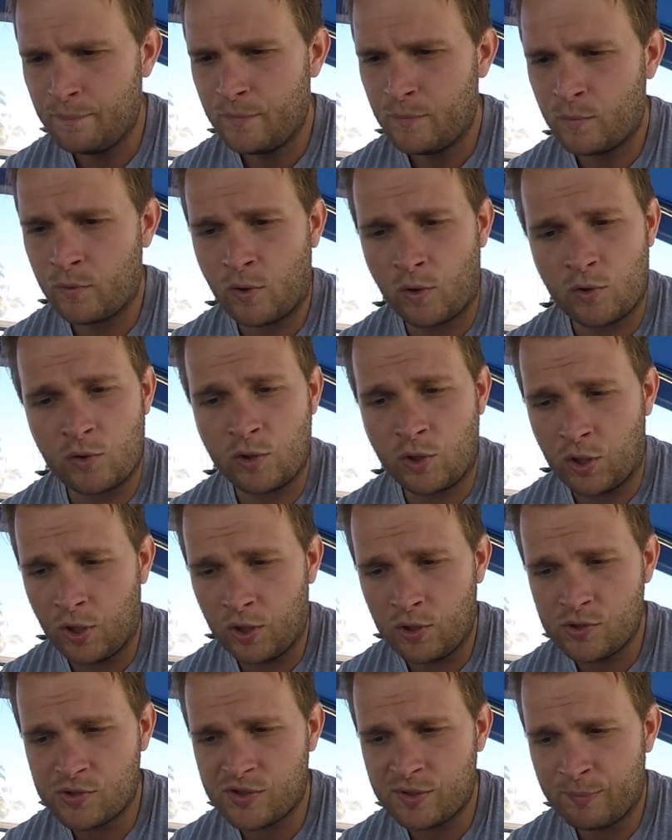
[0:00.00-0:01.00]
We've got new
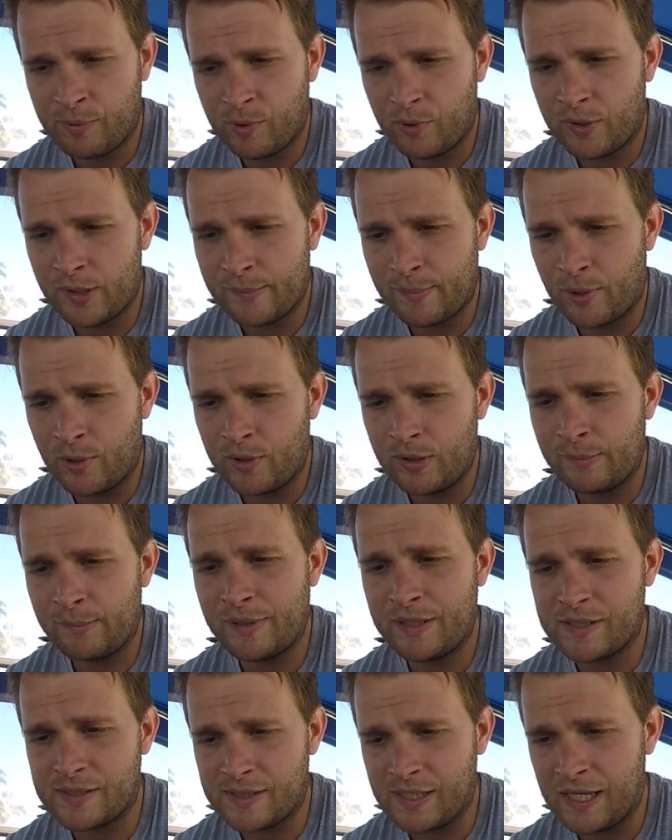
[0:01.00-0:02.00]
curtains to put on the boat, a
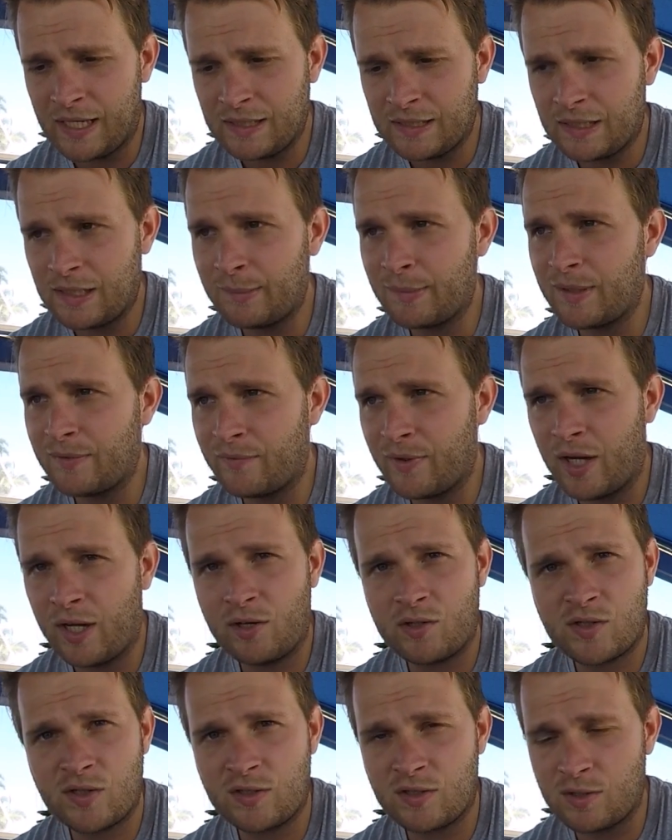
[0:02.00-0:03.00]
bit of sanding, a bit of
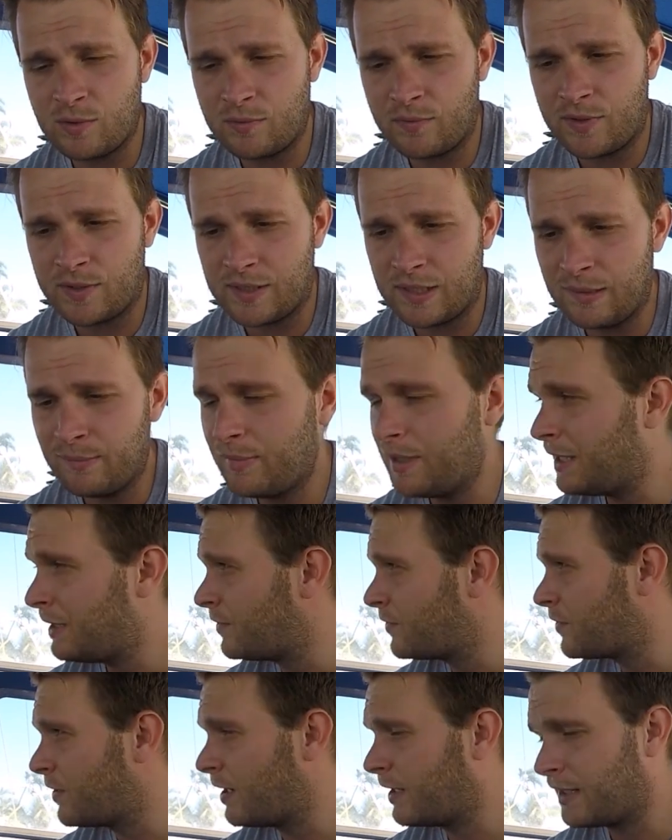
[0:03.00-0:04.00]
varnishing to do with the timber
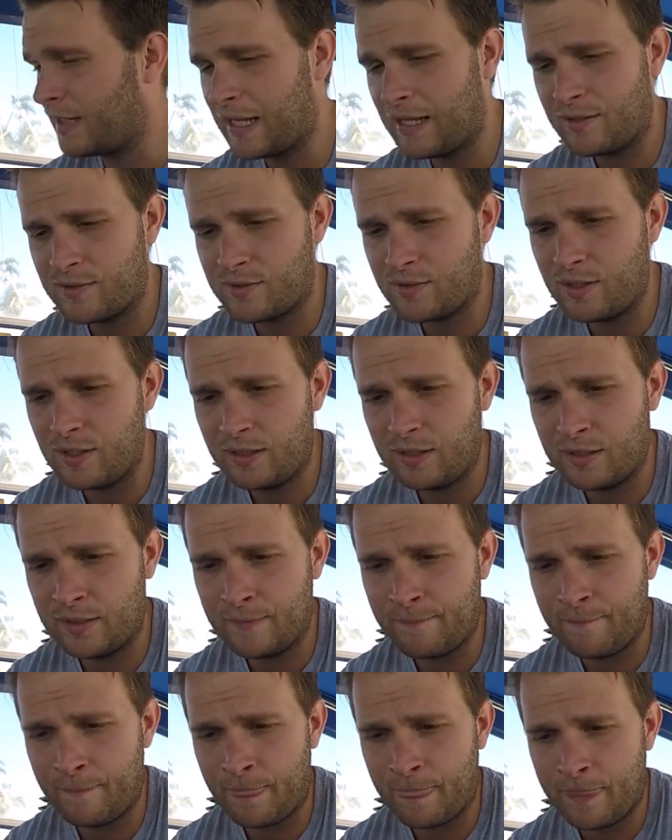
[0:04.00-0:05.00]
inside and outside.
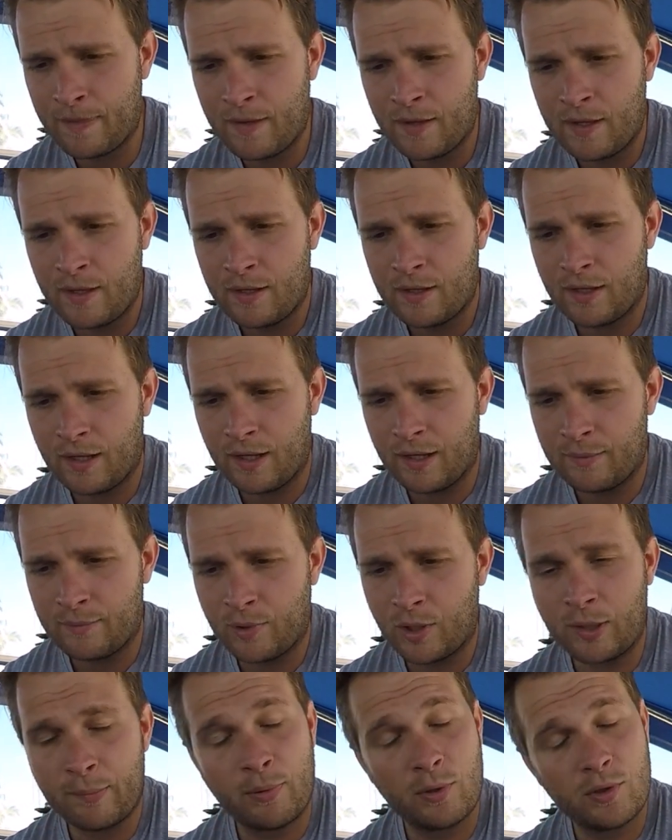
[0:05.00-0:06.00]
We're
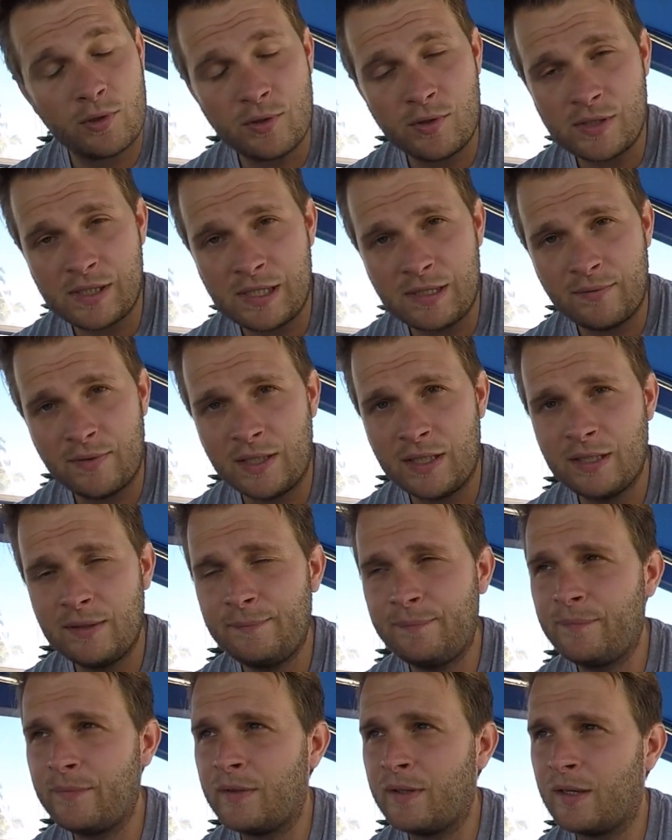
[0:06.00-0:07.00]
going to put a new TV
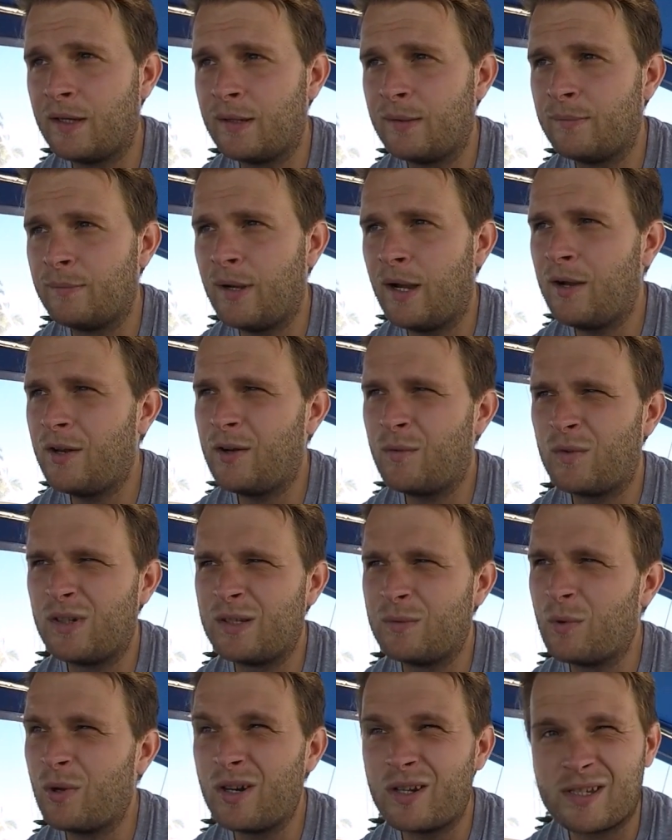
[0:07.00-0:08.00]
in. I don't really
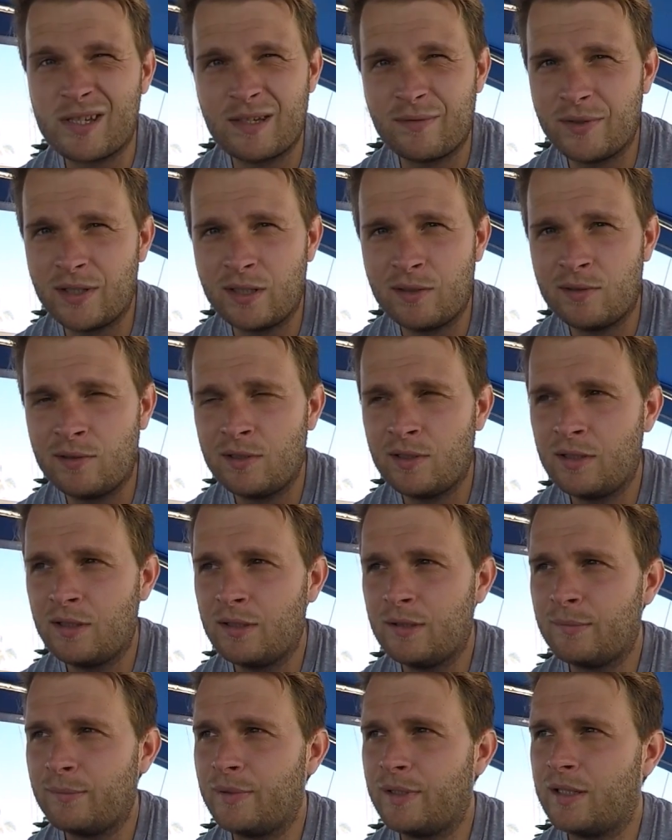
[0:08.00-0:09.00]
want a TV,
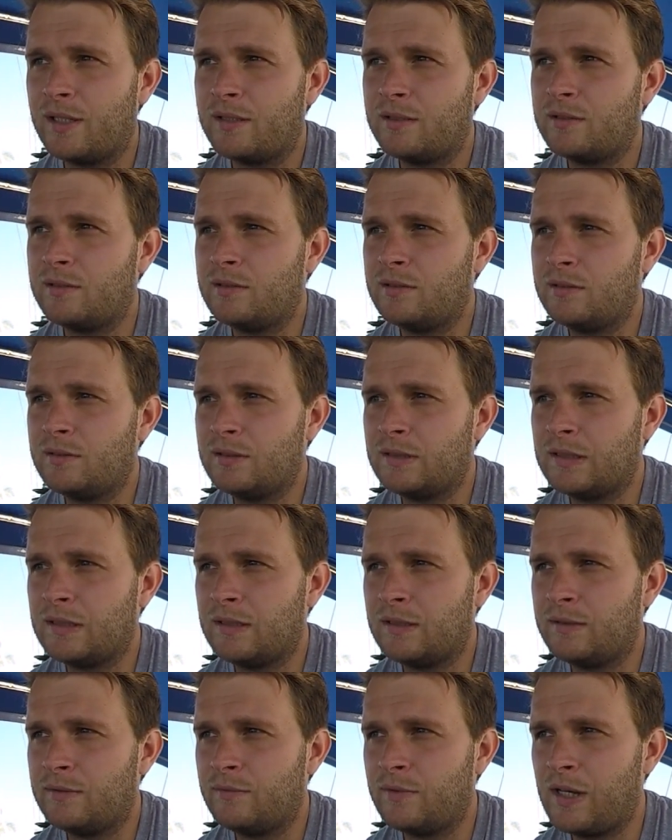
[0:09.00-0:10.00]
but
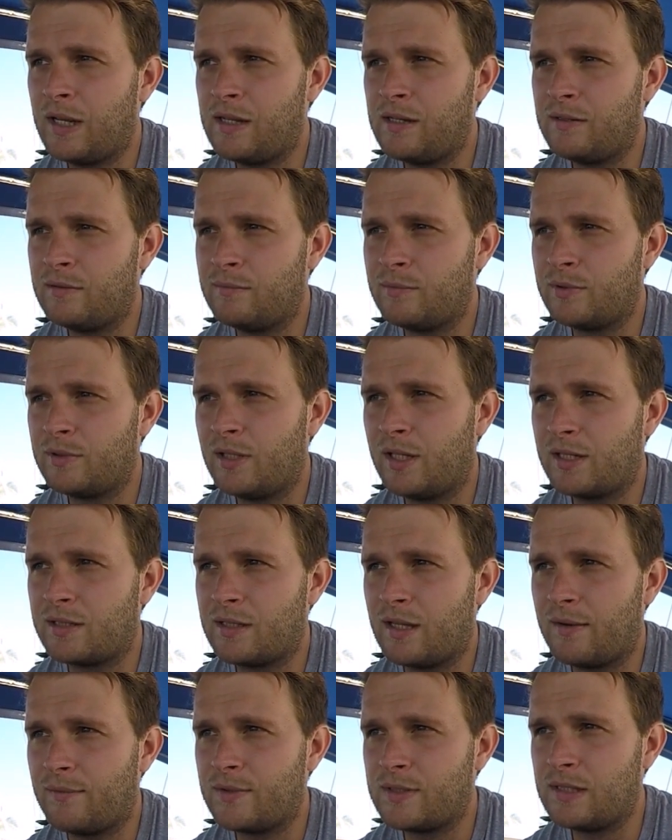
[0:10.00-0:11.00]
Renee would like
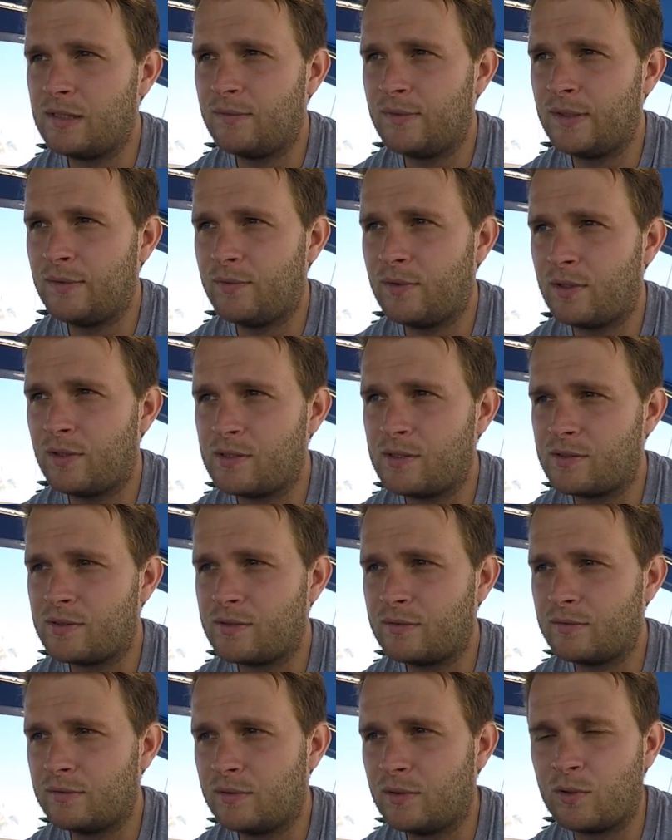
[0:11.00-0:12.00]
to have a TV for those
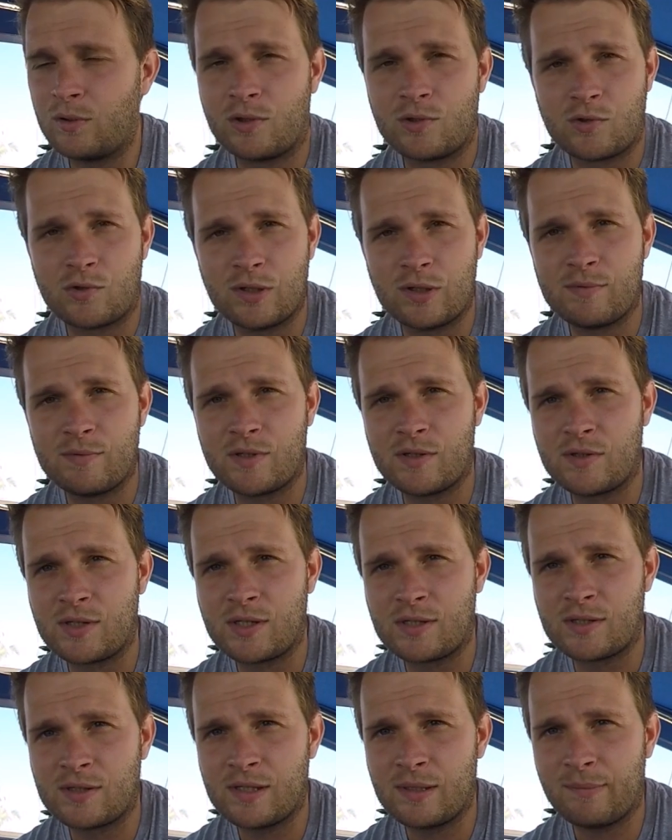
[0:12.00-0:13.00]
longer trips, so she
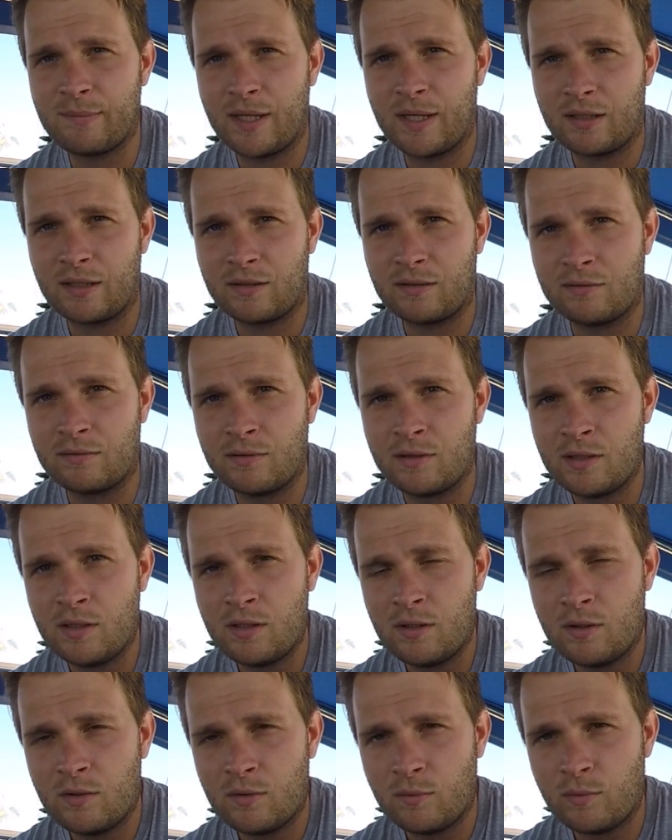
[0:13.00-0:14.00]
could sit back and
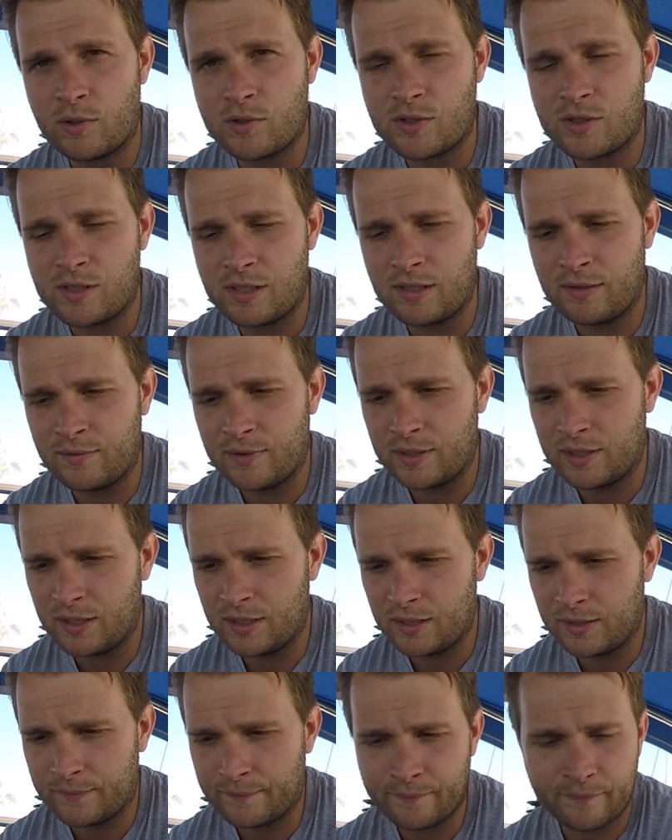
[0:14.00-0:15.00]
watch a DVD.